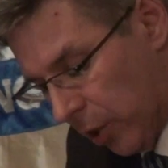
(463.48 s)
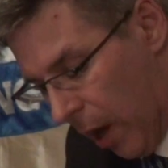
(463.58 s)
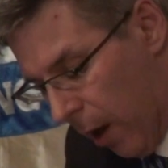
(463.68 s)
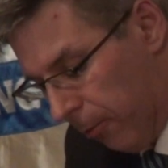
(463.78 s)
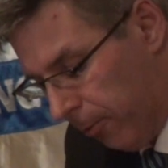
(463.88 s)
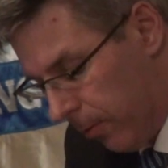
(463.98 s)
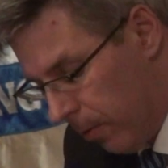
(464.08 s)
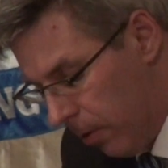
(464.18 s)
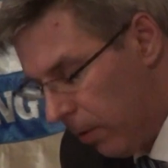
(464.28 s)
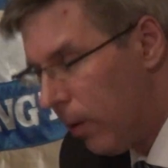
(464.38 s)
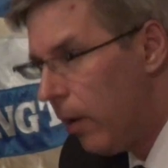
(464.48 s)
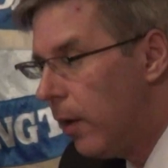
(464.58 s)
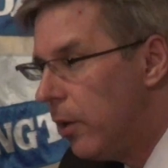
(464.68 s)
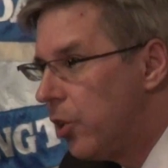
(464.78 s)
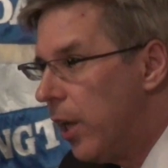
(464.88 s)
staff
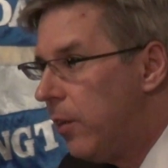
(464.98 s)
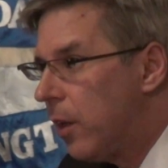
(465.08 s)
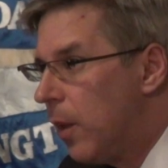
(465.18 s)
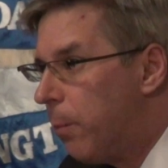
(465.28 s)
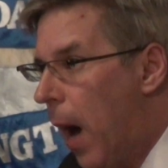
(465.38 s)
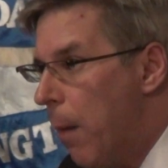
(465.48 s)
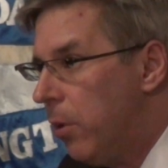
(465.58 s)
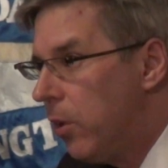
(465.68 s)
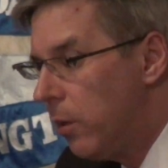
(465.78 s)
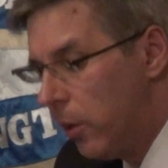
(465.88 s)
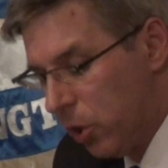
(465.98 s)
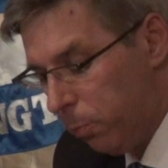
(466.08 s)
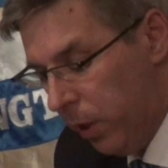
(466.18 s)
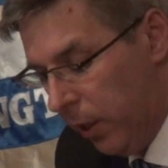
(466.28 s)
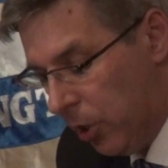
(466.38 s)
said their department had
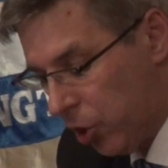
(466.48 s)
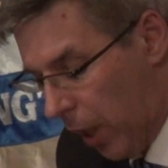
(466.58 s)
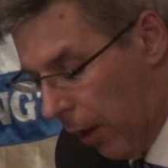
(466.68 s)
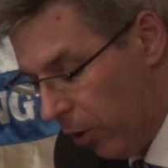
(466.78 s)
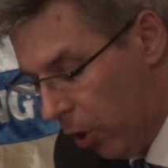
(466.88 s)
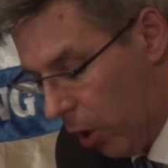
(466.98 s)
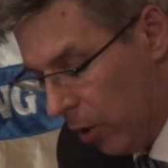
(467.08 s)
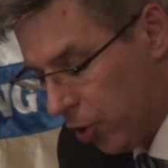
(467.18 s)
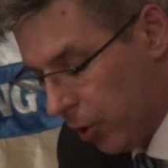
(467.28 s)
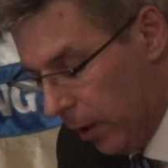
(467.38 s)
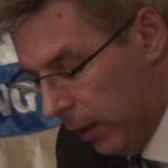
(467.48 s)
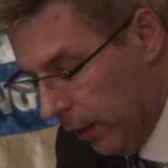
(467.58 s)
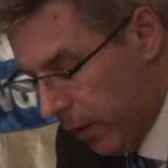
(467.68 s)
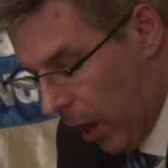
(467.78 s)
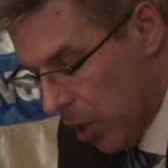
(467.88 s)
experienced staffing cuts
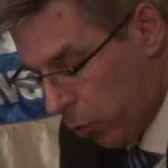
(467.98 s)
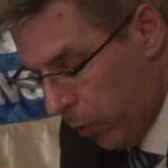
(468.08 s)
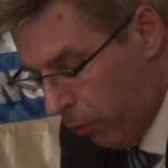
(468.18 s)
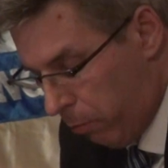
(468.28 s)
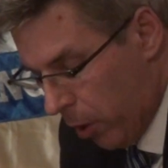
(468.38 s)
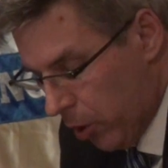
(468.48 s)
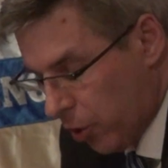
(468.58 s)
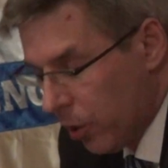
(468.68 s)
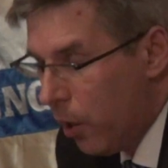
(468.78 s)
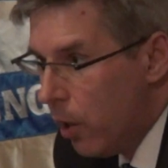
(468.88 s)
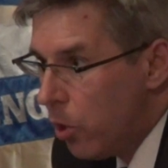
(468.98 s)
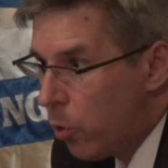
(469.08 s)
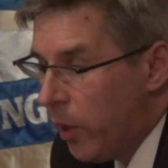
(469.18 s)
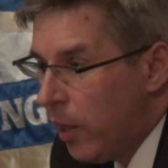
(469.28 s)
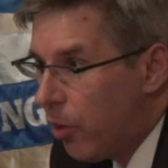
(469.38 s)
in the last 12 months.
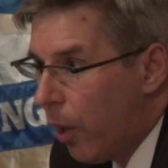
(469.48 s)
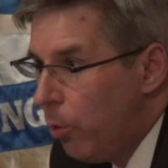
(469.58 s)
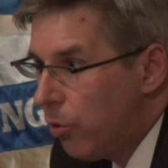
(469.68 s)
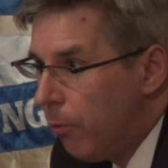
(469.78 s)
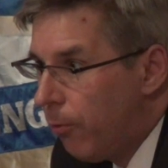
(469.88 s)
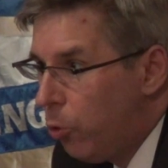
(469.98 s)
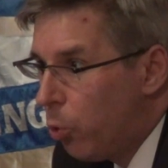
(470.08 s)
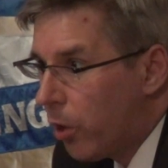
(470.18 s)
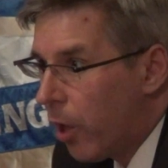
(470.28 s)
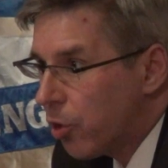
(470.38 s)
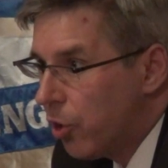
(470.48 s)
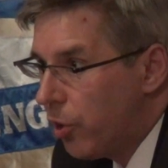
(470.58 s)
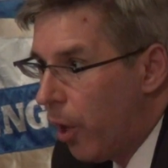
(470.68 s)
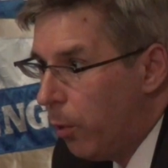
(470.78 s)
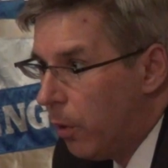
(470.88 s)
20,000 fewer nurses
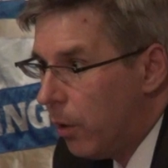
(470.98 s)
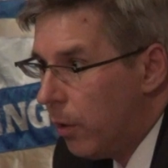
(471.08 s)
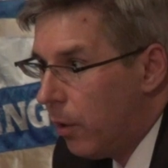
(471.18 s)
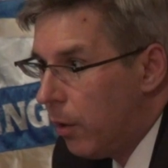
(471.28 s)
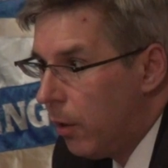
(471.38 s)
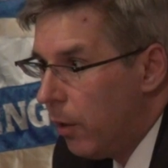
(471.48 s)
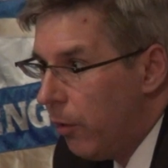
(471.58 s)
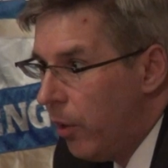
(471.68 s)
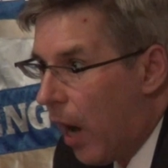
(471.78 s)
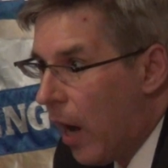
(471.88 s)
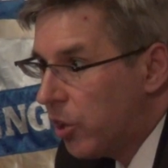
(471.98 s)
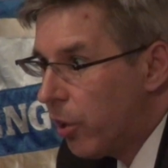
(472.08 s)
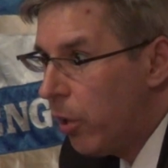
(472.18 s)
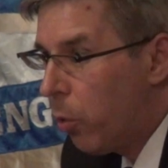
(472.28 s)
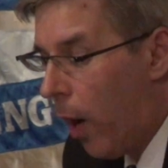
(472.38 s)
now that are
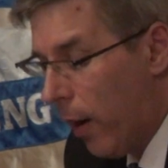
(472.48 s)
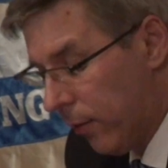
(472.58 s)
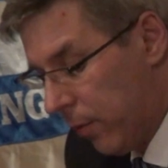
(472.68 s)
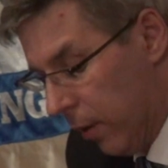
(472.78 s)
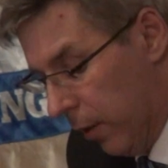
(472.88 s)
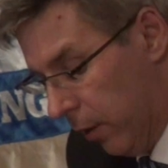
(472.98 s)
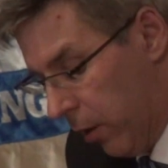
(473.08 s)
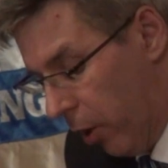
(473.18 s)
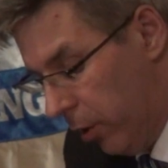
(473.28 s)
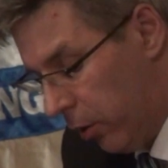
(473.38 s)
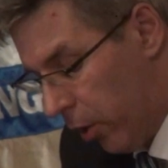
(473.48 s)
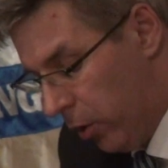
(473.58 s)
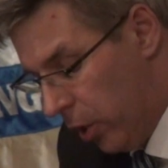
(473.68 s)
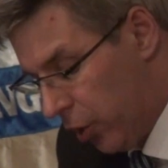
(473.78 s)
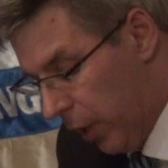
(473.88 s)
actually required to
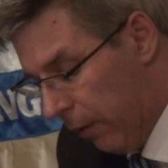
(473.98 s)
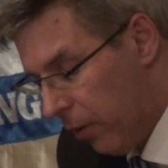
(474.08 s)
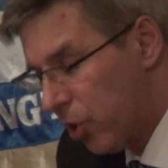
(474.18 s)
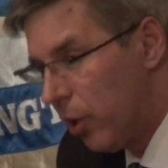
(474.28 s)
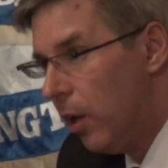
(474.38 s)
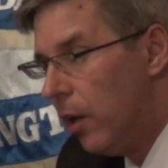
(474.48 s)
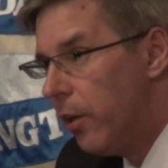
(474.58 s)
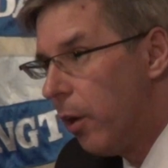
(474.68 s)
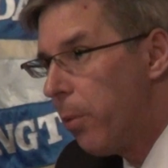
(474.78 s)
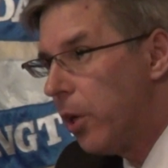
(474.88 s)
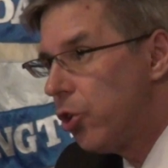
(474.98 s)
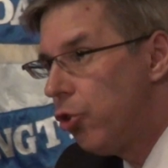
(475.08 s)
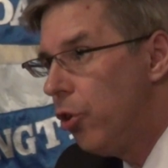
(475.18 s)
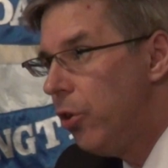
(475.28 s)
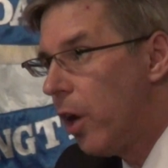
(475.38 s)
run the service. The number of
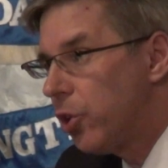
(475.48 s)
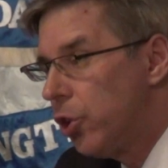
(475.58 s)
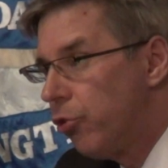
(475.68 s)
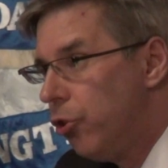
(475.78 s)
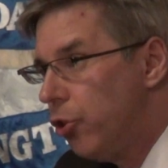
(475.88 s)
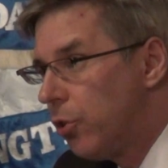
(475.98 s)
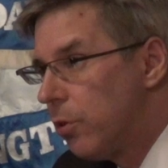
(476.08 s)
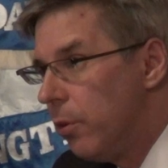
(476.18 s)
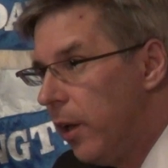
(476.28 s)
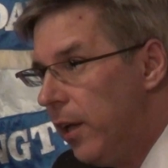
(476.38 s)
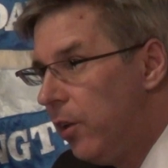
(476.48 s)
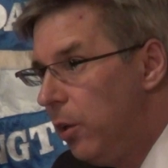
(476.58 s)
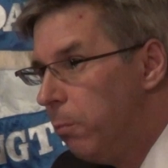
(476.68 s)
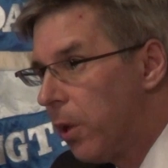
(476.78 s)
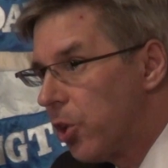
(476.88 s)
student nurses reduced
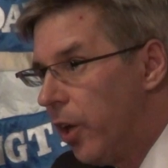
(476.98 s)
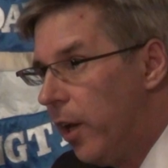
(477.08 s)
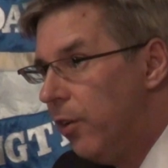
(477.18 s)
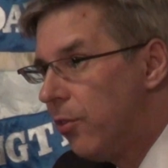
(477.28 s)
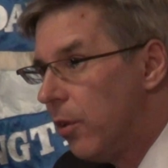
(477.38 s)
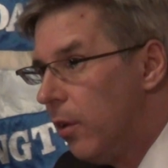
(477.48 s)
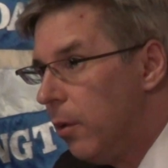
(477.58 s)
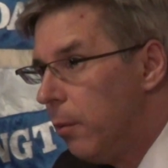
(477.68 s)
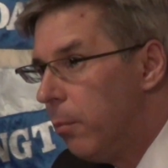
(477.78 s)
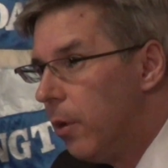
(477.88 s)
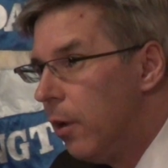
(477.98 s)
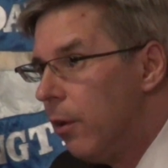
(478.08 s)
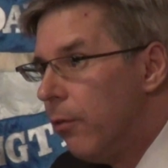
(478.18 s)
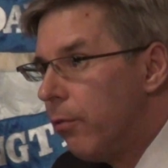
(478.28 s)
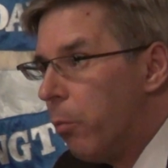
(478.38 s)
18%
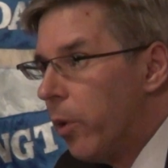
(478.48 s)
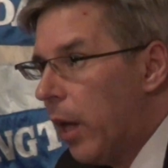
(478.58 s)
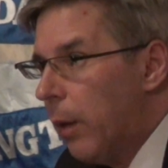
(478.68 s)
from